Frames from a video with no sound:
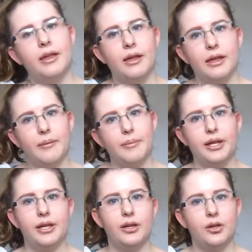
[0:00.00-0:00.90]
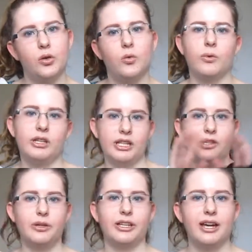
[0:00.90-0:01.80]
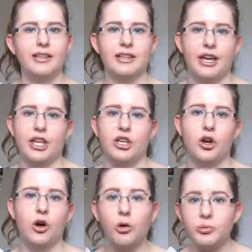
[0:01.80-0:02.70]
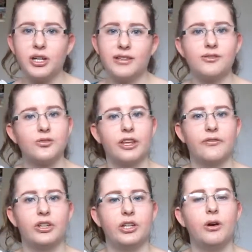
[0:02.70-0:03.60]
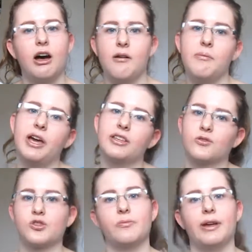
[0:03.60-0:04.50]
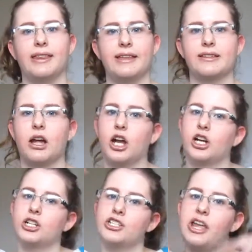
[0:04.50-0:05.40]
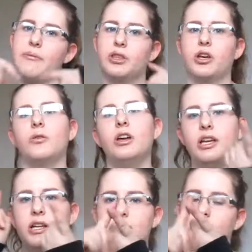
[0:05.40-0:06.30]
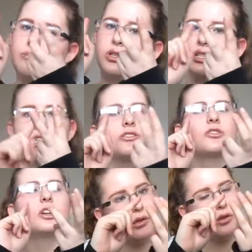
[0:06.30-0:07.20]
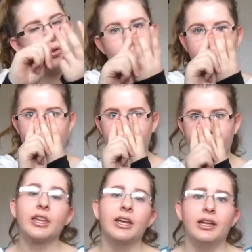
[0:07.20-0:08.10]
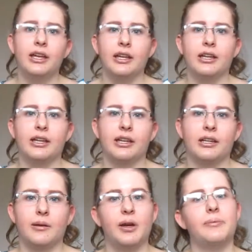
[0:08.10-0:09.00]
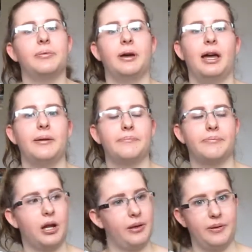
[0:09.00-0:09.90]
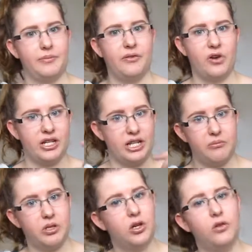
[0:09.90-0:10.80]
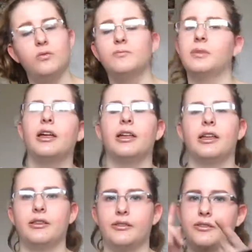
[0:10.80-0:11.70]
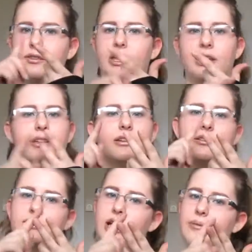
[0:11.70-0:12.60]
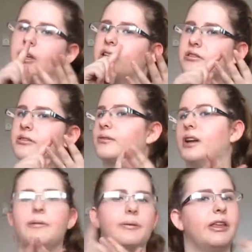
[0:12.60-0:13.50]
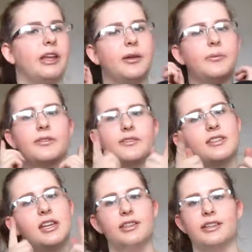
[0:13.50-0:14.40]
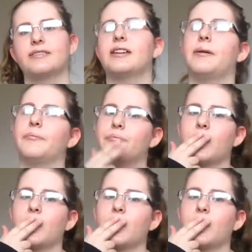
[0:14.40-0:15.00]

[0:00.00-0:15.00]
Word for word: Yeah. Well, anyway, guys, I hope you guys enjoyed that video. All my social mailings are down below: Tumblr, Instagram, Twitter. And I might I'm probably put my mind down below, and like, comment, and subscribe, and I will see y'all next time.